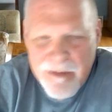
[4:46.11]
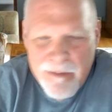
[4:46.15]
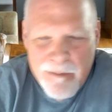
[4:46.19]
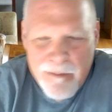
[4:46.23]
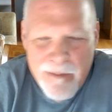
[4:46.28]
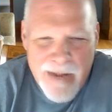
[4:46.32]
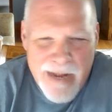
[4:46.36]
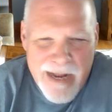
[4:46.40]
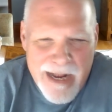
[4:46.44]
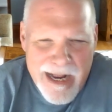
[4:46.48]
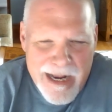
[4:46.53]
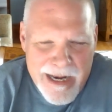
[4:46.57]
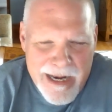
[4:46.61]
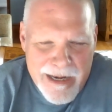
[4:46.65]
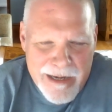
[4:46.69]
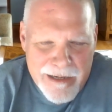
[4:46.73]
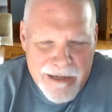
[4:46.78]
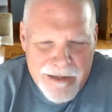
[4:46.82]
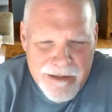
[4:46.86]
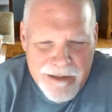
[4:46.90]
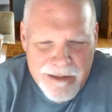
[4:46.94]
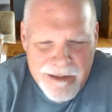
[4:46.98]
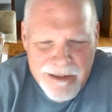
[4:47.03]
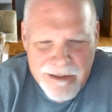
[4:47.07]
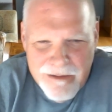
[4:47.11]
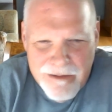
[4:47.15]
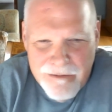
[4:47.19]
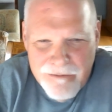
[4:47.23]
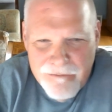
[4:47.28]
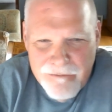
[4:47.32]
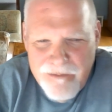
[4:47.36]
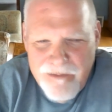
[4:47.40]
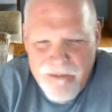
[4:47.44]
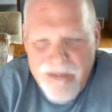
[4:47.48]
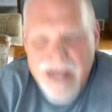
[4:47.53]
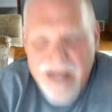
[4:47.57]
My
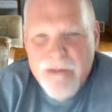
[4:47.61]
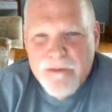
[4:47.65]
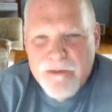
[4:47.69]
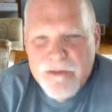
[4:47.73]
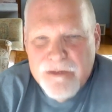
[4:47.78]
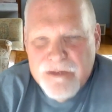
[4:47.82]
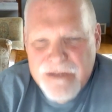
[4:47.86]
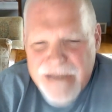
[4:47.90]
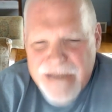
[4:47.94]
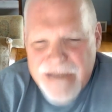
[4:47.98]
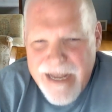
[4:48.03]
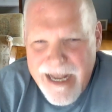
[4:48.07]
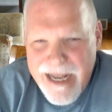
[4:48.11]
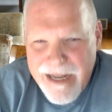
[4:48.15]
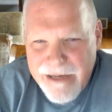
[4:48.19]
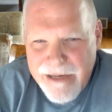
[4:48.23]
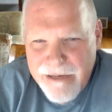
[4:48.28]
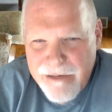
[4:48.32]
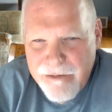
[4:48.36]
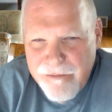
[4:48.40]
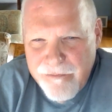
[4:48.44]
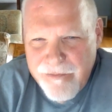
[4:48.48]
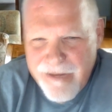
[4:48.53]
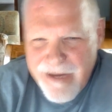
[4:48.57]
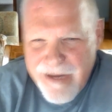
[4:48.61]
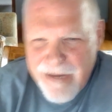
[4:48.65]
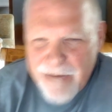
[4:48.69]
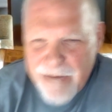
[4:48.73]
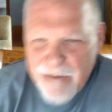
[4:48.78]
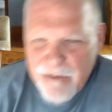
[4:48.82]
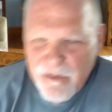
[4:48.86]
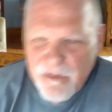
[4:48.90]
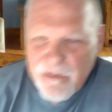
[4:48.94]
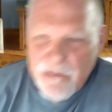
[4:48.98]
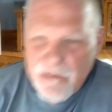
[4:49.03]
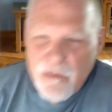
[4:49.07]
father's side of the family